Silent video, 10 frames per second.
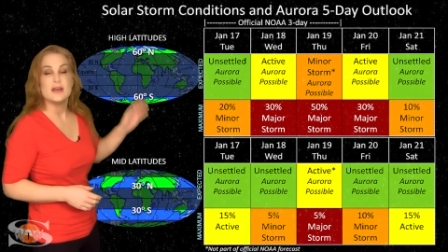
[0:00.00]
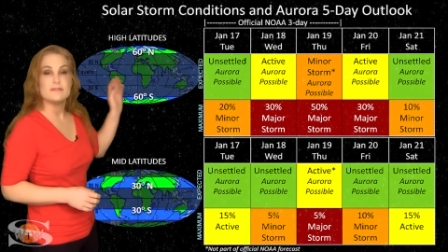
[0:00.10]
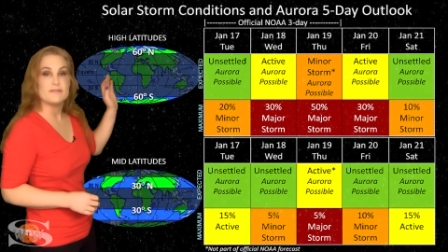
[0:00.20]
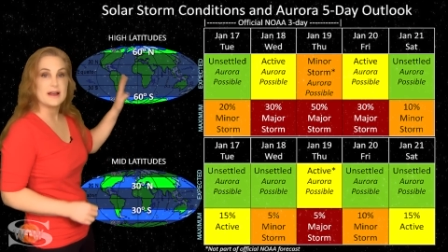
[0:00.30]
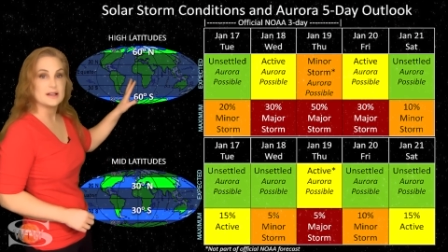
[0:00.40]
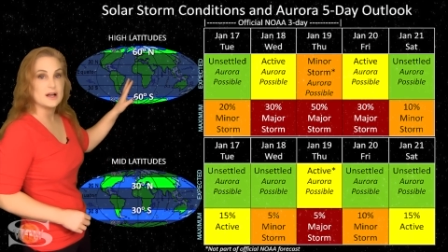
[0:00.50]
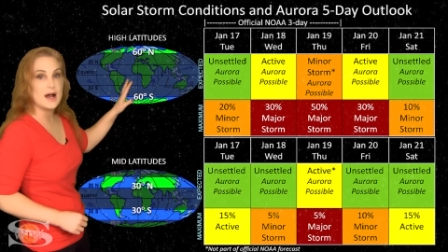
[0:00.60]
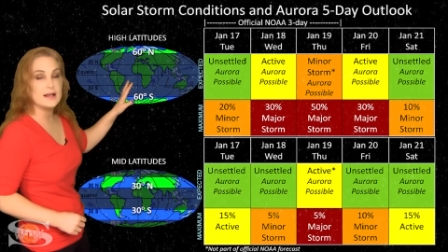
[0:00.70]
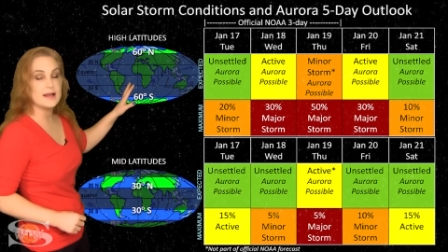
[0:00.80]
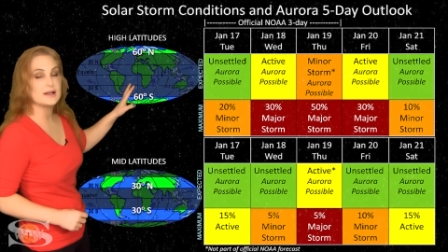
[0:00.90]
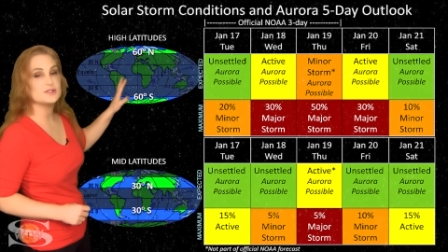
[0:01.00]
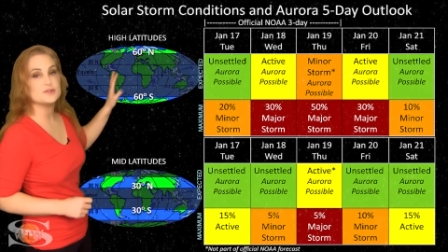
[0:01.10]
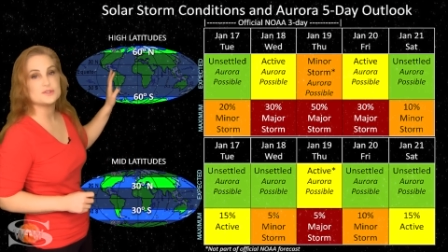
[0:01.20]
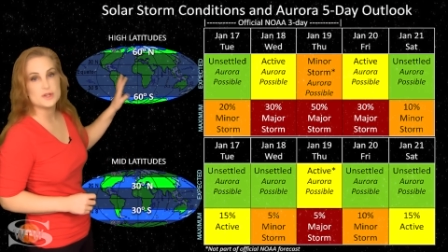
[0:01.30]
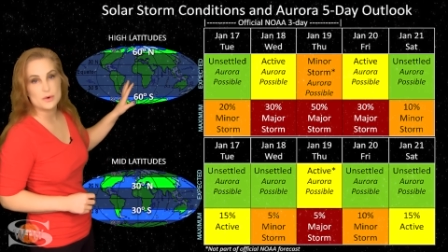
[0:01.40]
In fact, at high
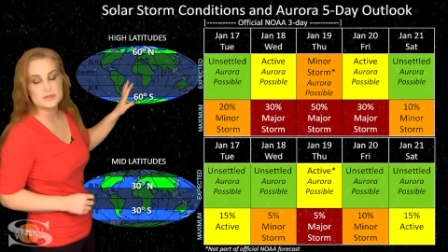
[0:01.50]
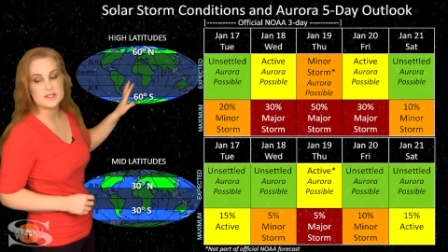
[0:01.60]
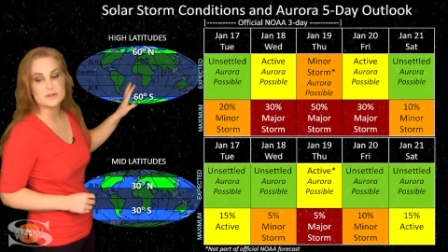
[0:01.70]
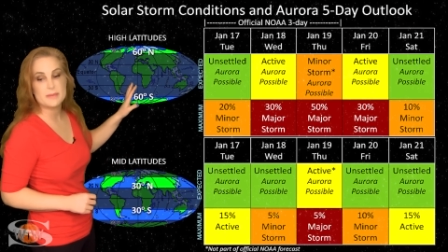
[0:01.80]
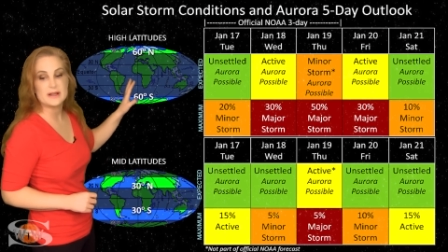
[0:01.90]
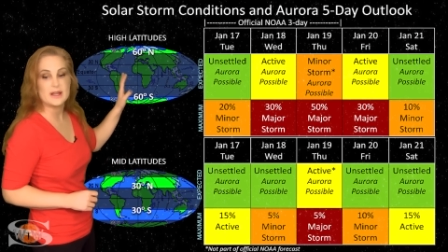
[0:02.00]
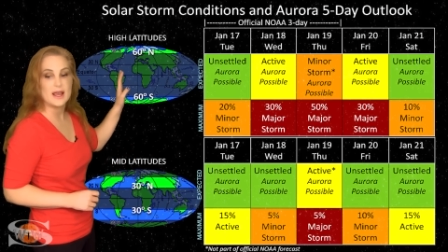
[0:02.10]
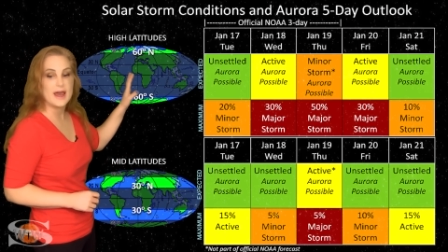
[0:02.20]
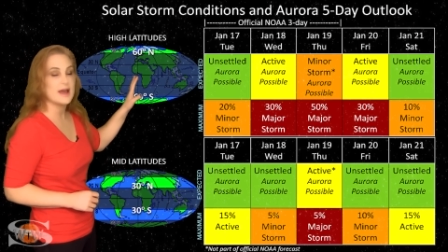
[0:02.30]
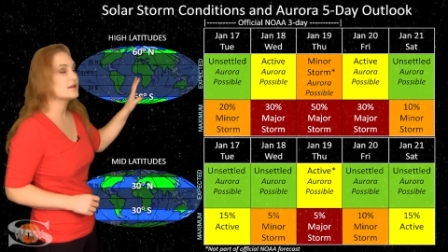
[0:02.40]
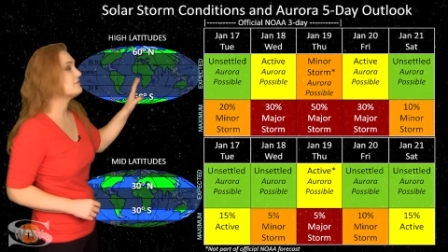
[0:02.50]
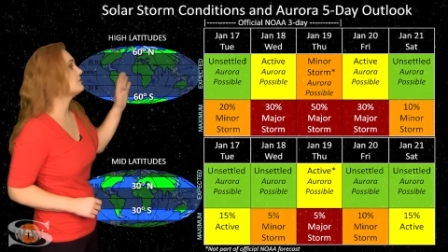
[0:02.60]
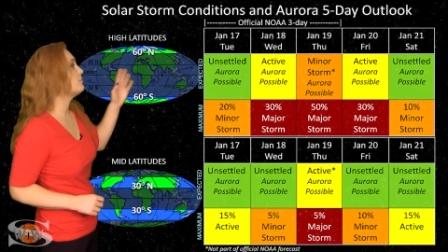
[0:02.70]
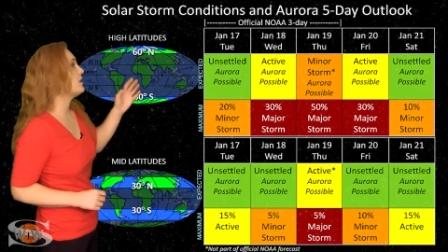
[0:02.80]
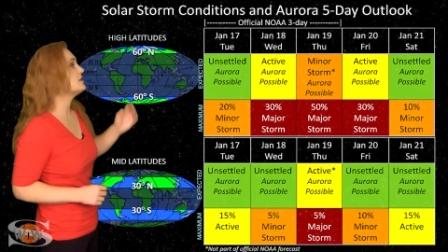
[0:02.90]
latitudes, NOAA is expecting active
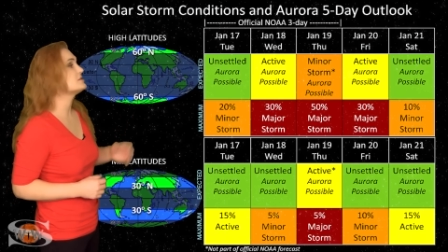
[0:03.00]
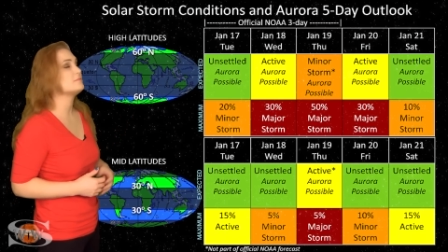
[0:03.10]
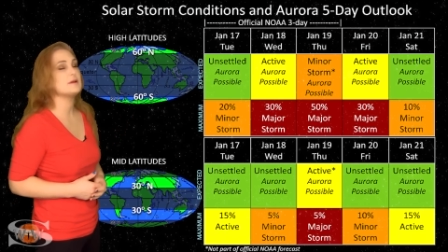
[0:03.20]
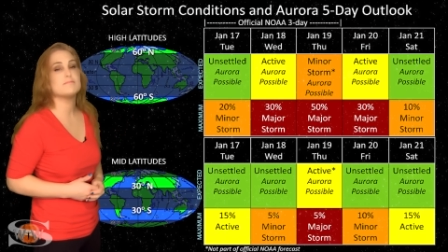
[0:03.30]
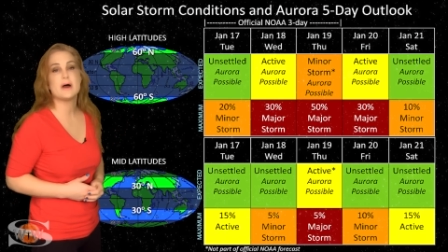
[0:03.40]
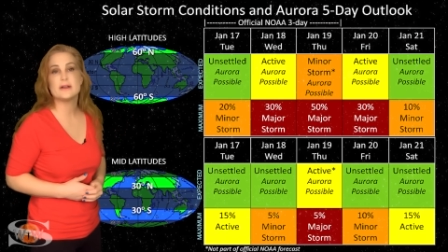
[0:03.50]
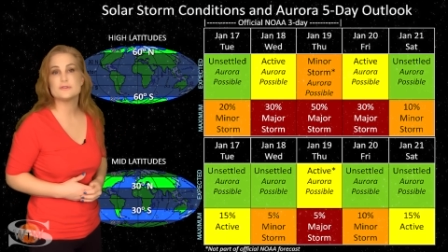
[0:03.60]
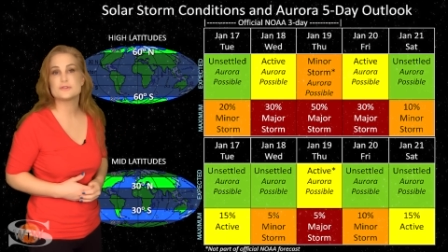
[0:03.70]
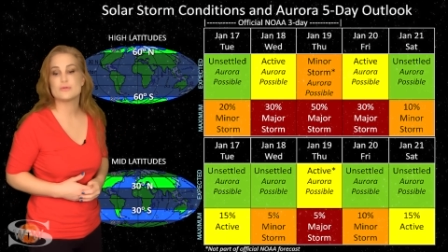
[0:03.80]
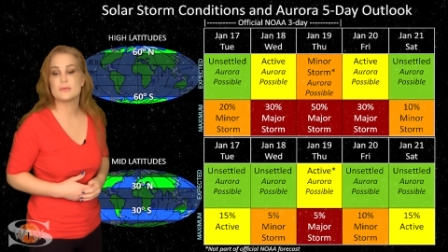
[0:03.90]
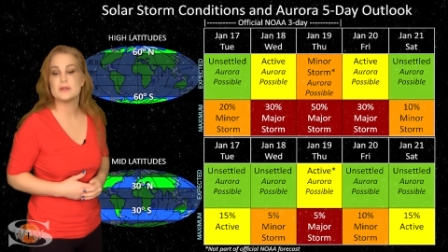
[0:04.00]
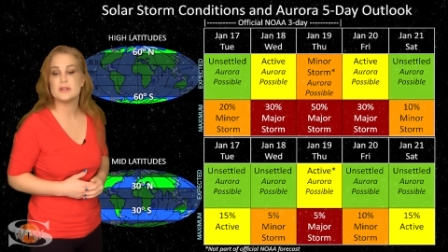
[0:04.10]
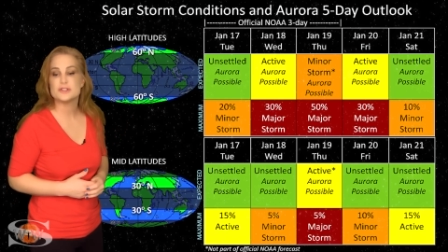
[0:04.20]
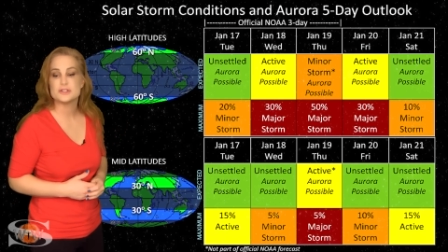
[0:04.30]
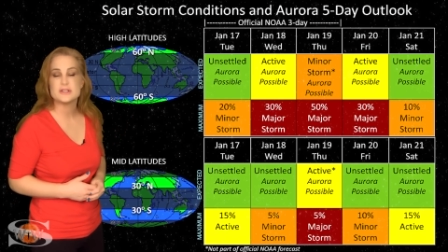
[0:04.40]
to possibly minor storm
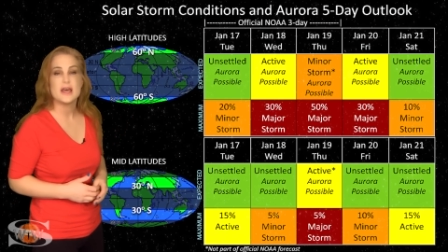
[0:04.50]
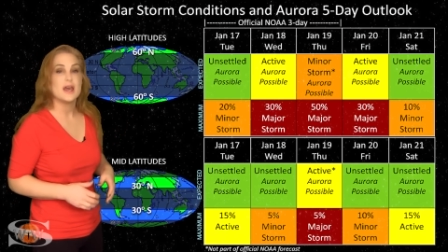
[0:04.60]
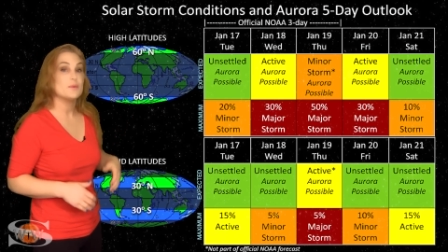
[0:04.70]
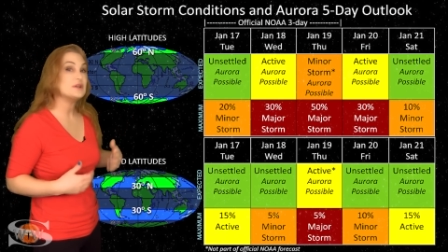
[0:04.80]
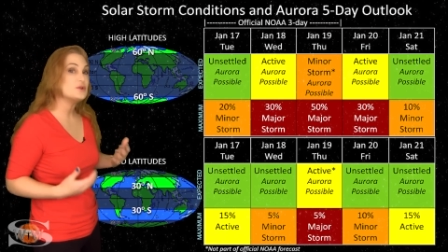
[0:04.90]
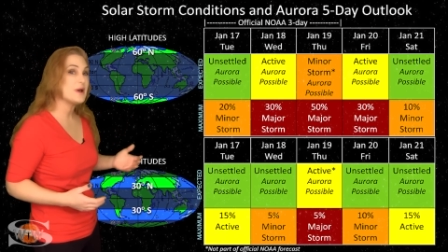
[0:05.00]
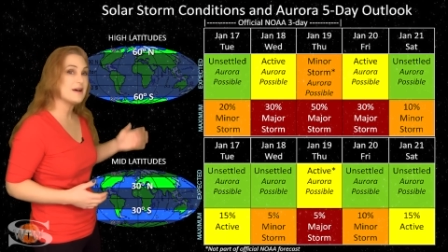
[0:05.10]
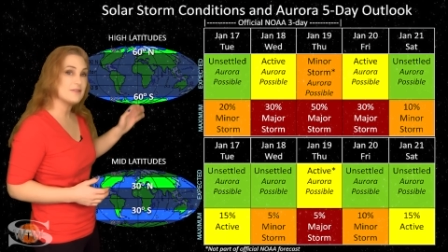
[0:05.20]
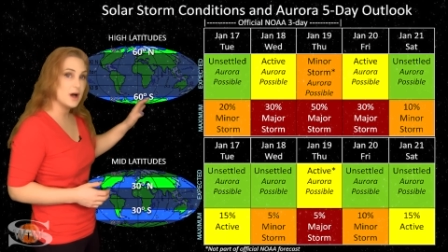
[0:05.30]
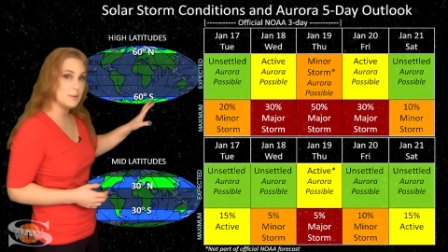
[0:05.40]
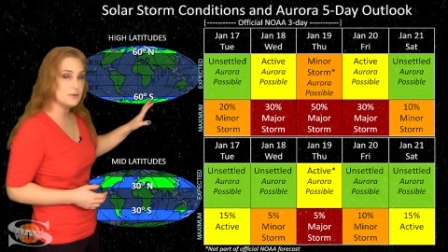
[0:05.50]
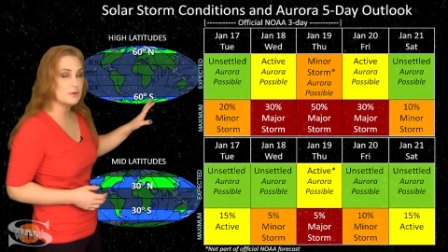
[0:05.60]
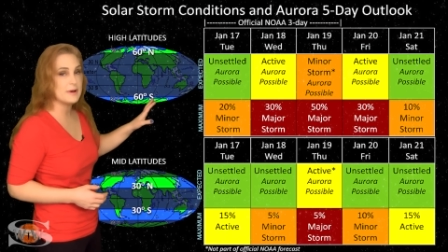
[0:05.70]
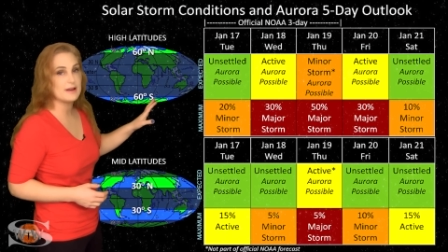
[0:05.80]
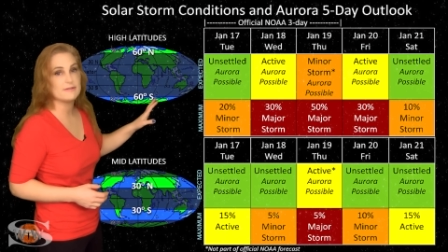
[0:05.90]
conditions, and we do have up to
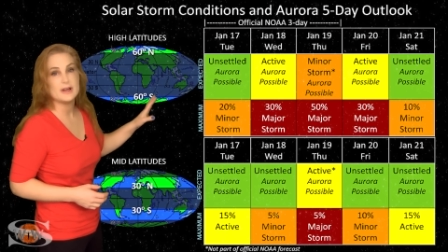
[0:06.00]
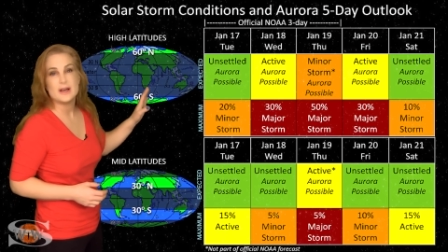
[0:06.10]
about a,